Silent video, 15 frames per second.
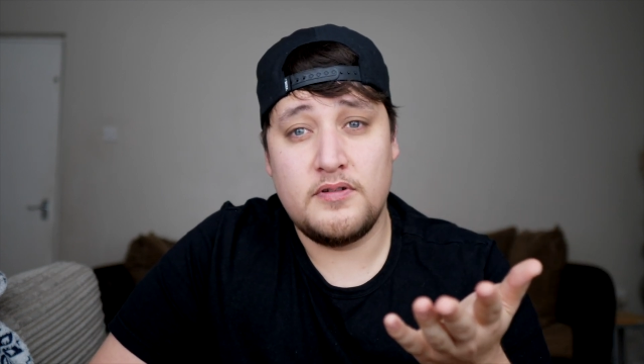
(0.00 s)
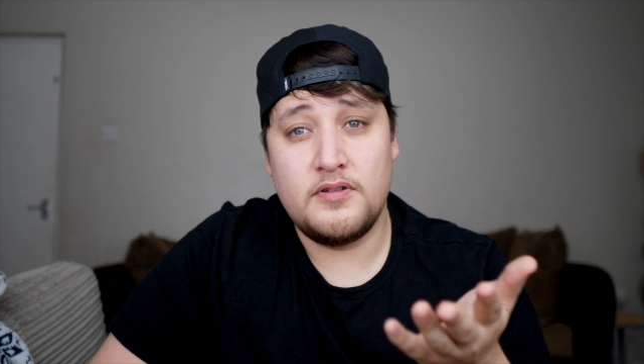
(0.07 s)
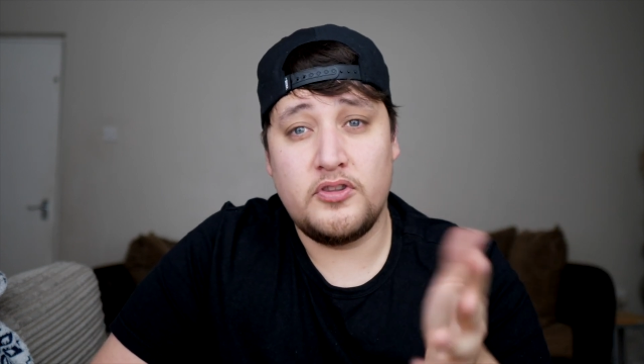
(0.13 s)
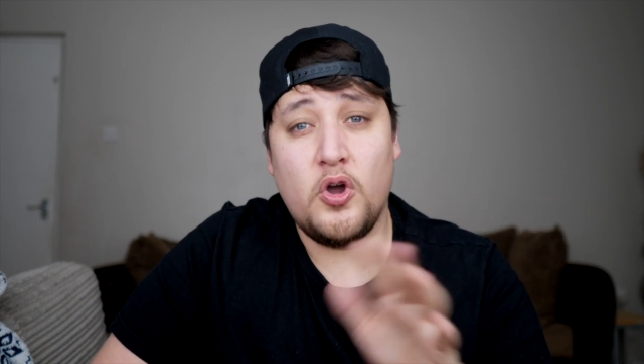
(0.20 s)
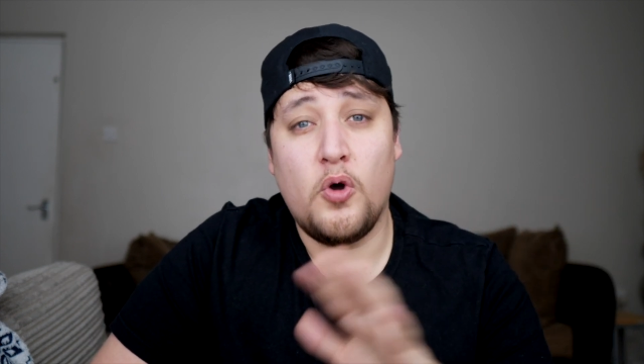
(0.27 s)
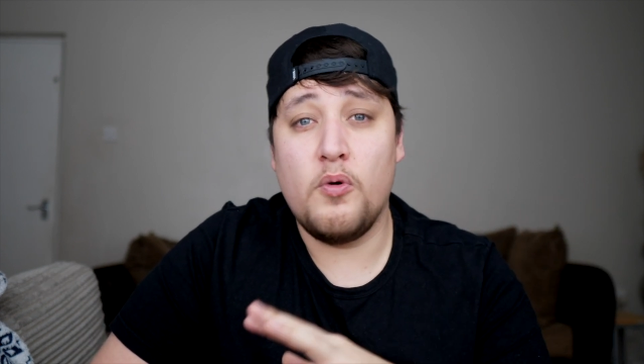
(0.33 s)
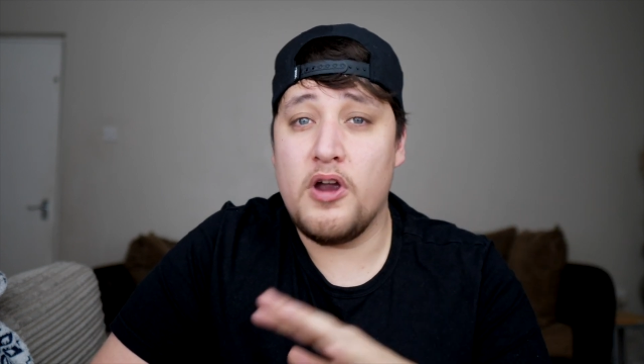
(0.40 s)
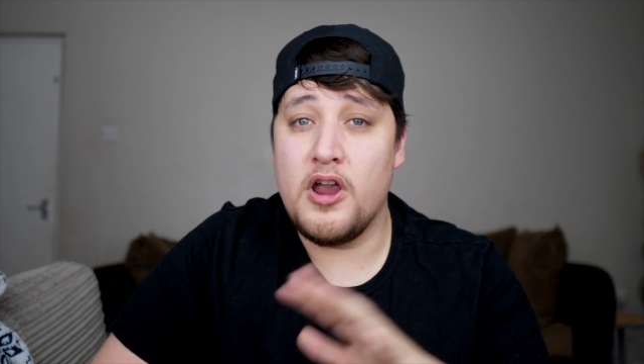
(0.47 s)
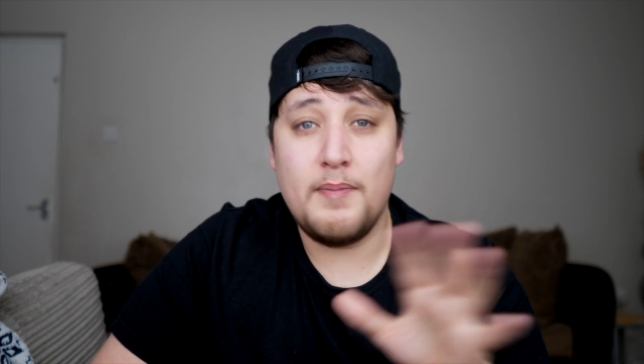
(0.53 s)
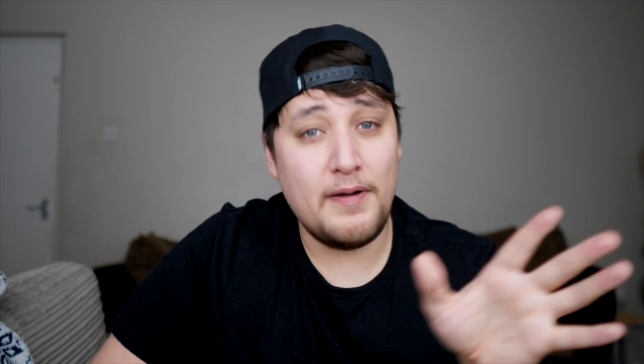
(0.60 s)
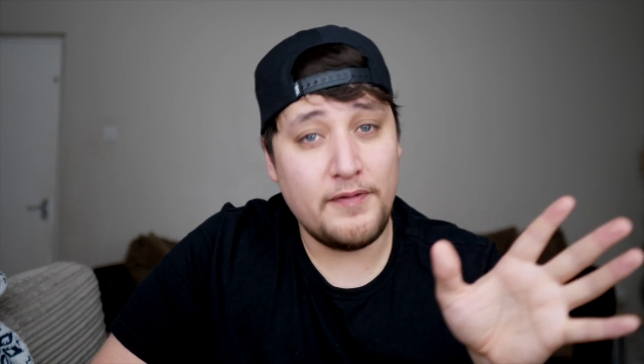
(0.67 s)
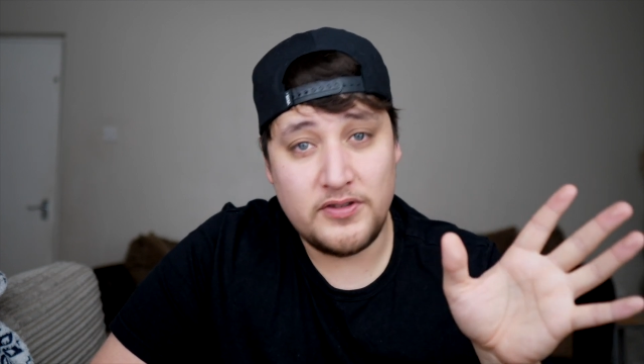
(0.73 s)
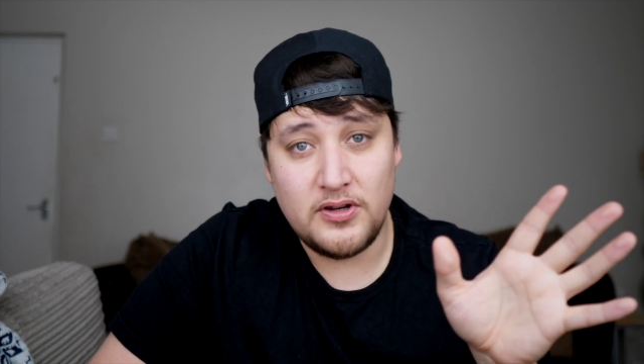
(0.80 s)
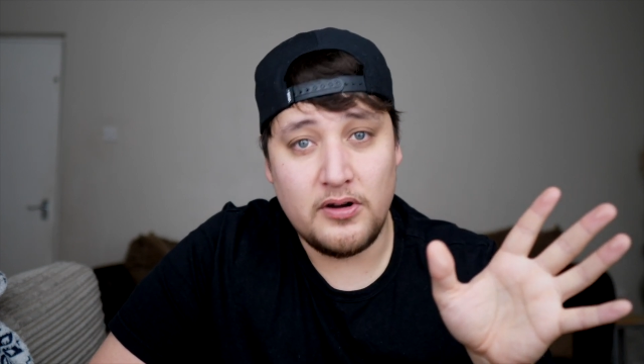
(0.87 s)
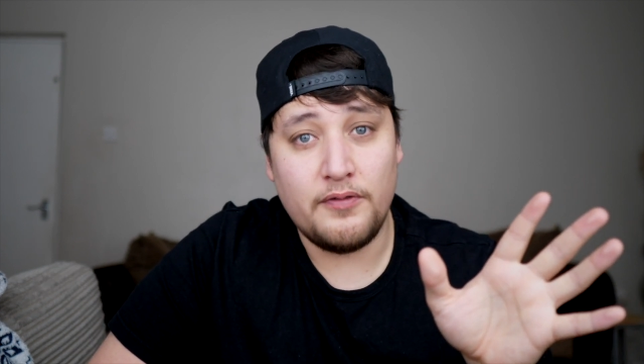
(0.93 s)
Don't worry
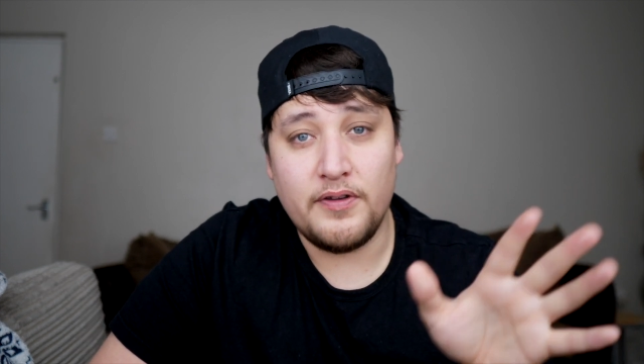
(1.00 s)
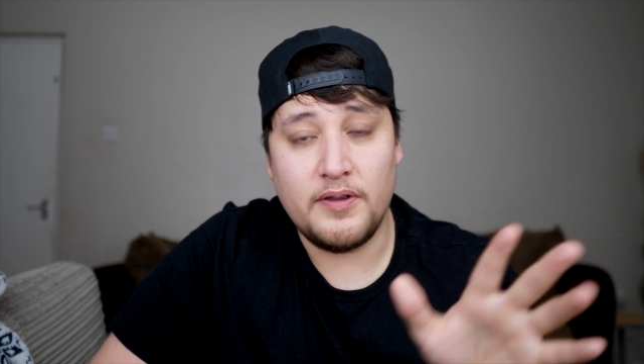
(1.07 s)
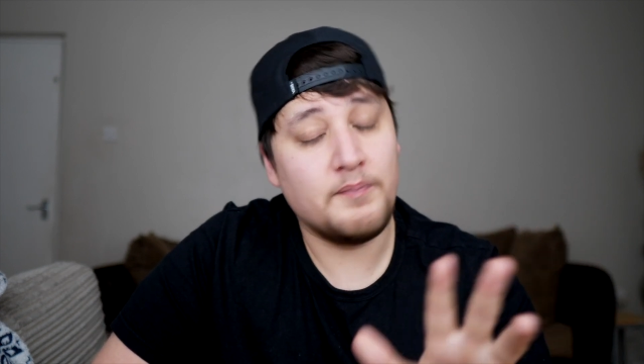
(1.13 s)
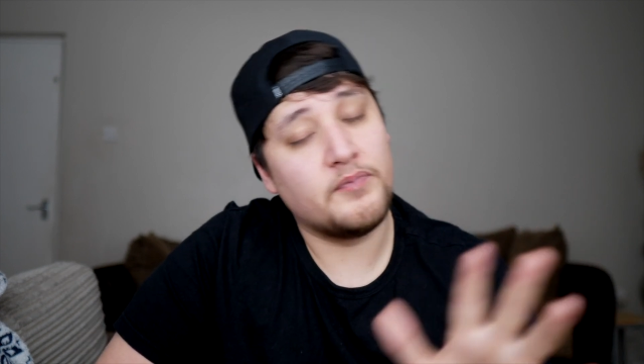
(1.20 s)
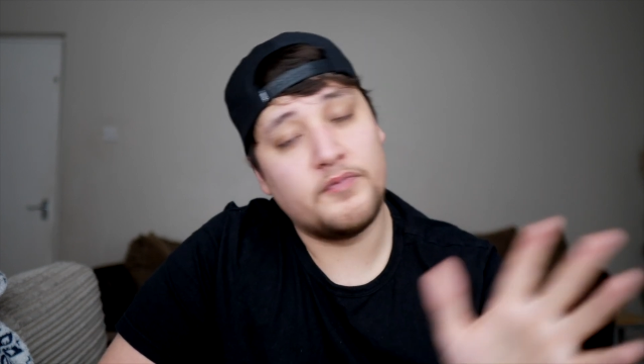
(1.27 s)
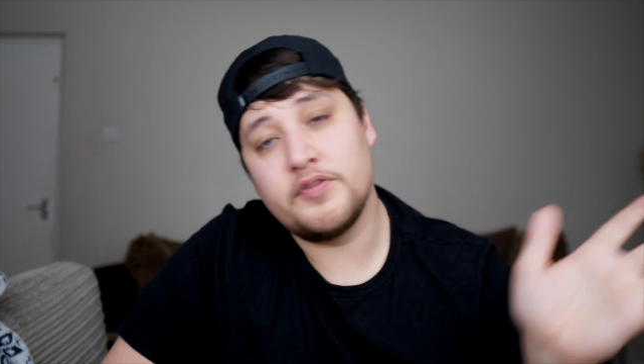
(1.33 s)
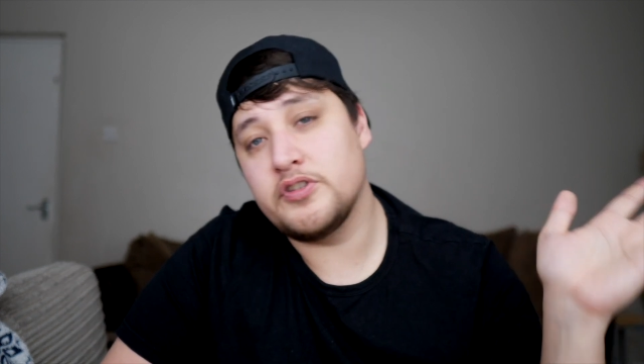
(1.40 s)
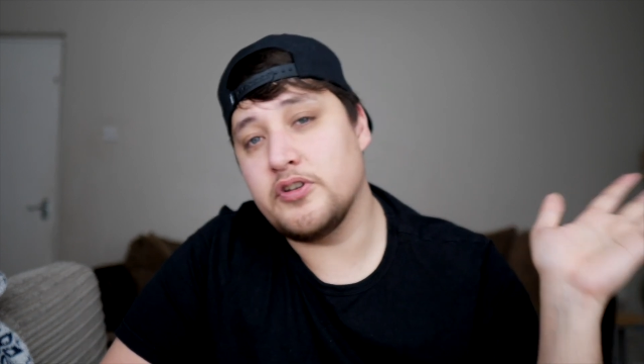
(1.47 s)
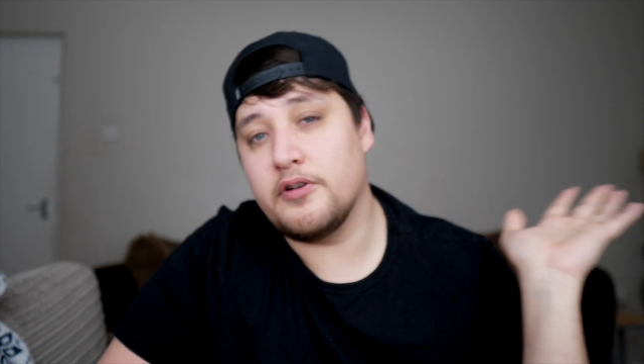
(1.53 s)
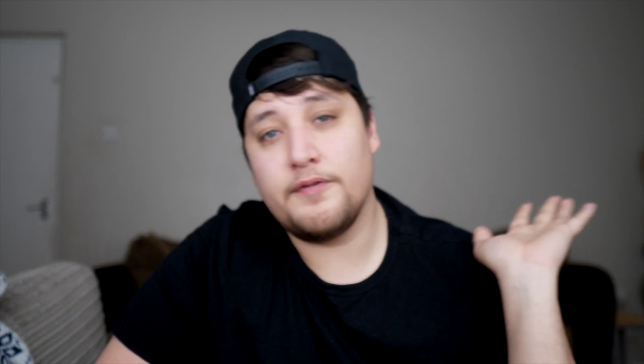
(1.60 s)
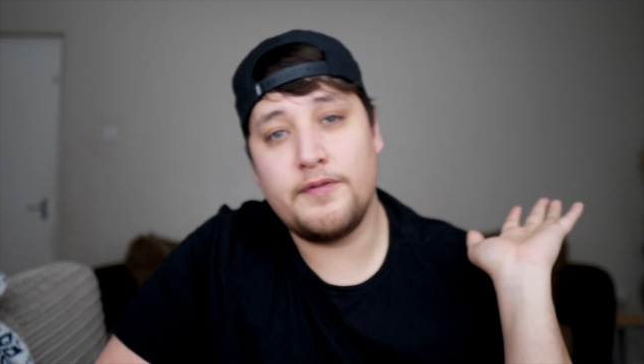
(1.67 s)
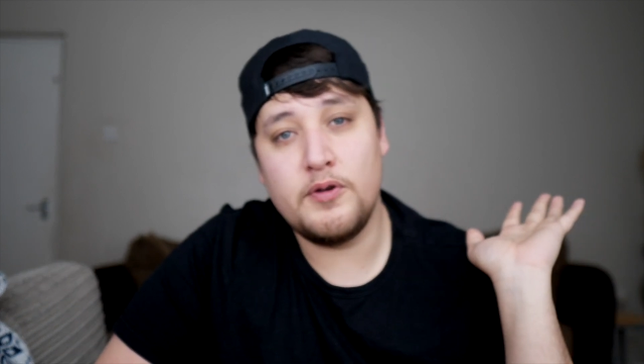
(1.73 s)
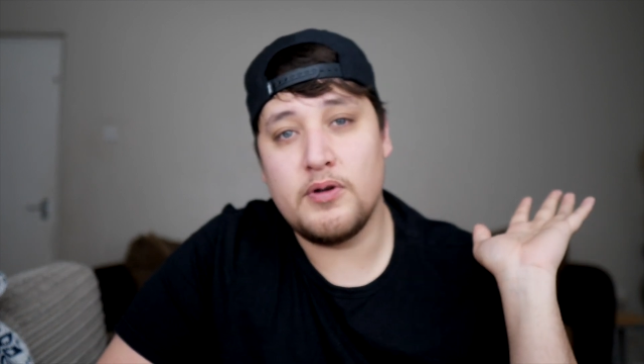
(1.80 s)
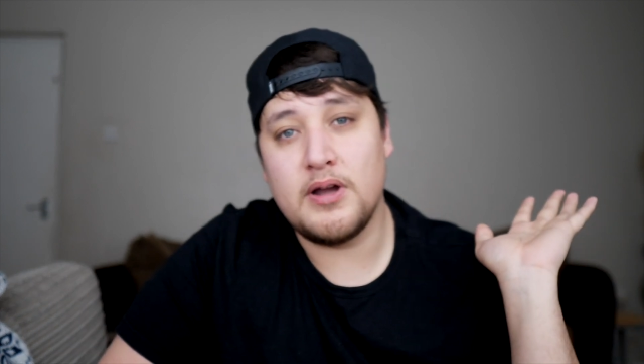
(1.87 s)
about photography. Photography will